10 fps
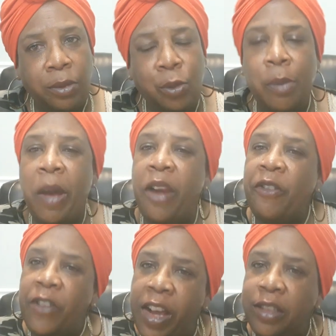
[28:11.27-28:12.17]
Well, matter
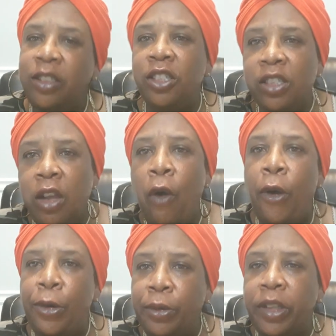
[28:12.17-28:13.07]
of fact, just go
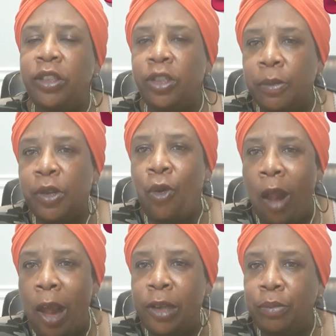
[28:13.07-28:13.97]
on and
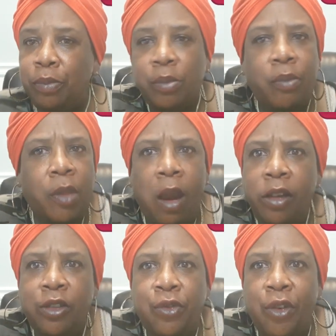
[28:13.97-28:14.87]
subscribe.
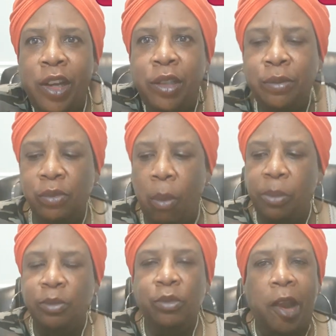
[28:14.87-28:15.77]
It's free.
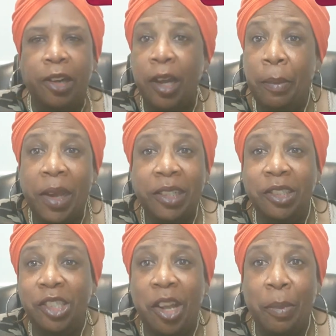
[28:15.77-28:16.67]
Come back
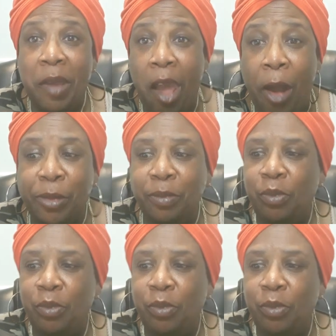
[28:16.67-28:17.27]
and check me out.